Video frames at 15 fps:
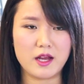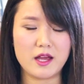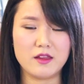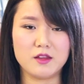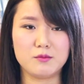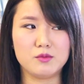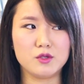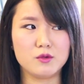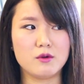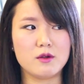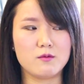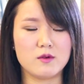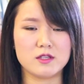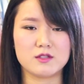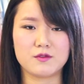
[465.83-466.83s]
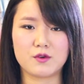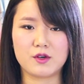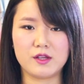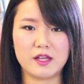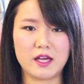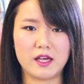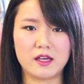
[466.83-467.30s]
And the blue one was for
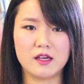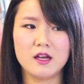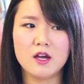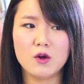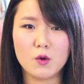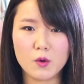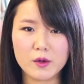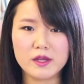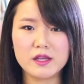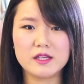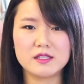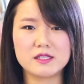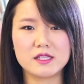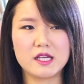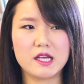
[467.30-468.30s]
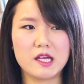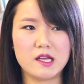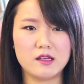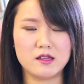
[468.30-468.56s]
like oily skin,